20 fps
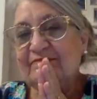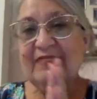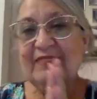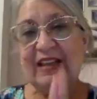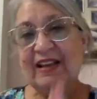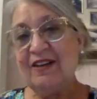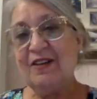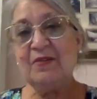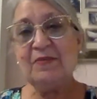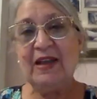
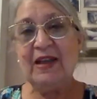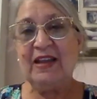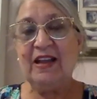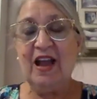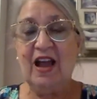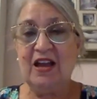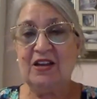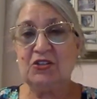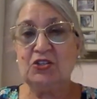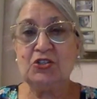Oh my
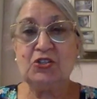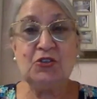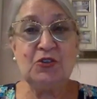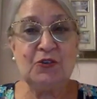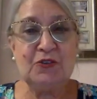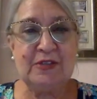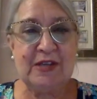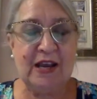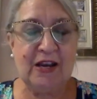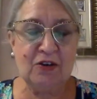gosh. Do you
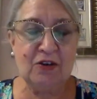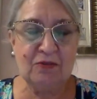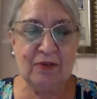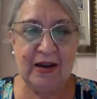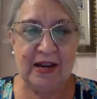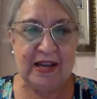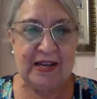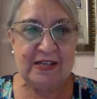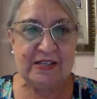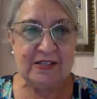
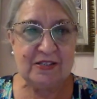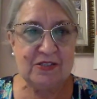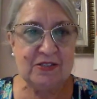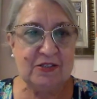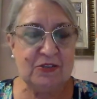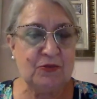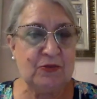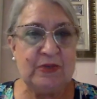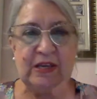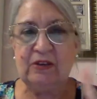decorate? Do
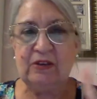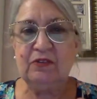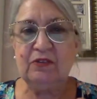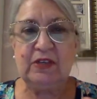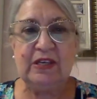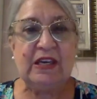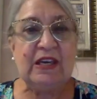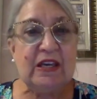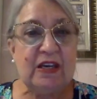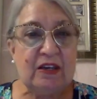you give
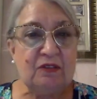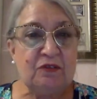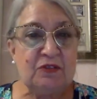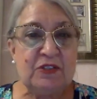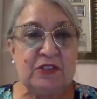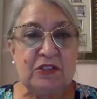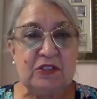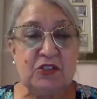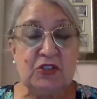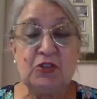
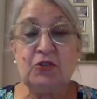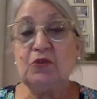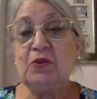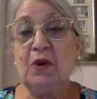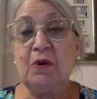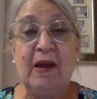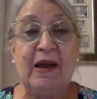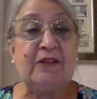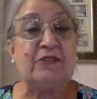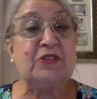gifts? Do you
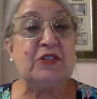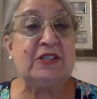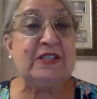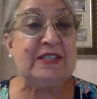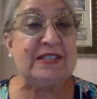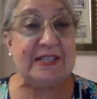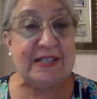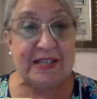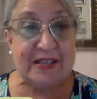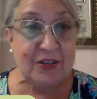go out to
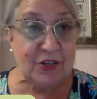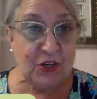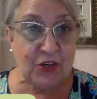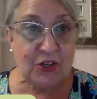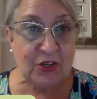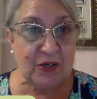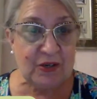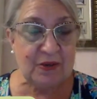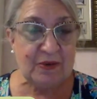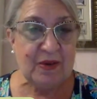
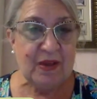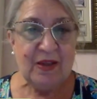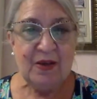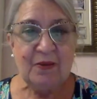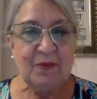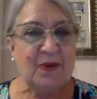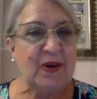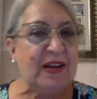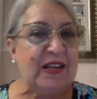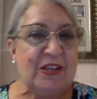dinner?
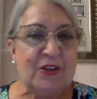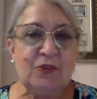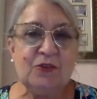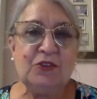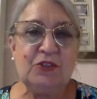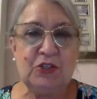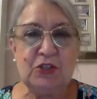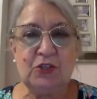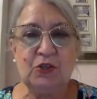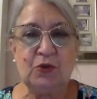What do you
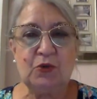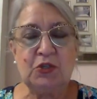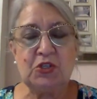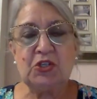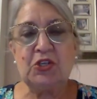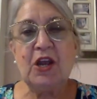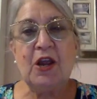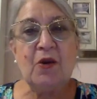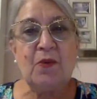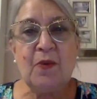do?
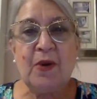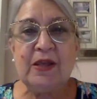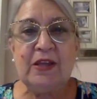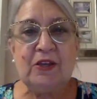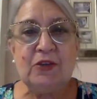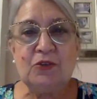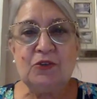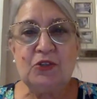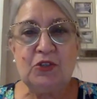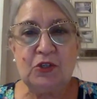Share what
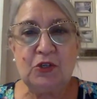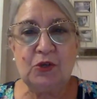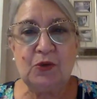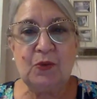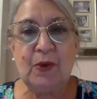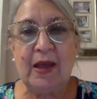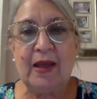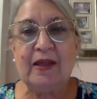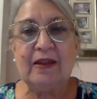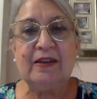you do
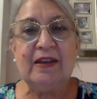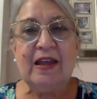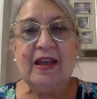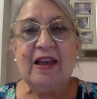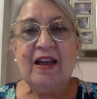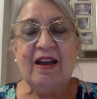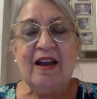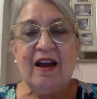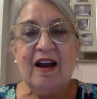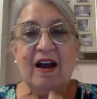and
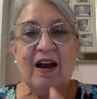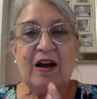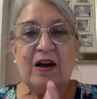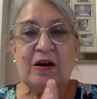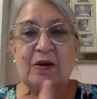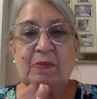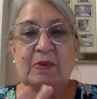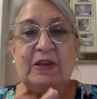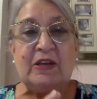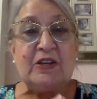
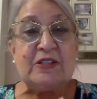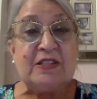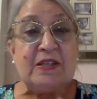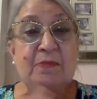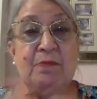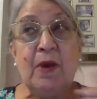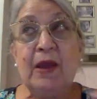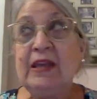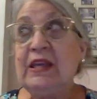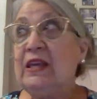because it
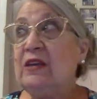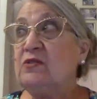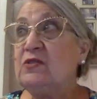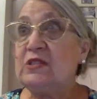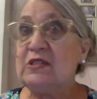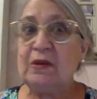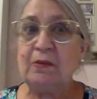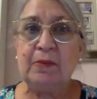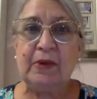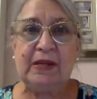might give
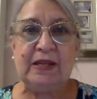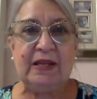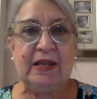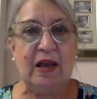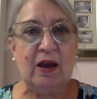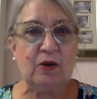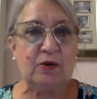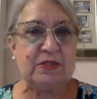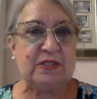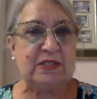somebody
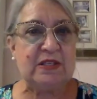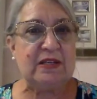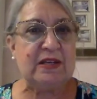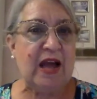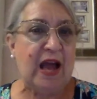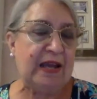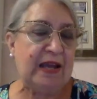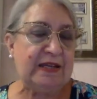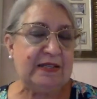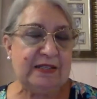else an
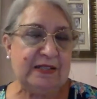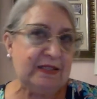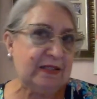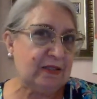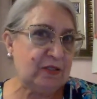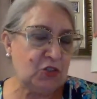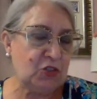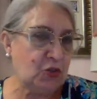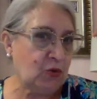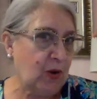idea
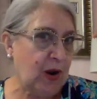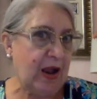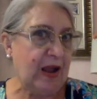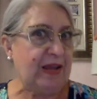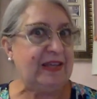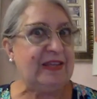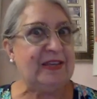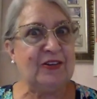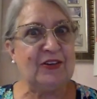to try, you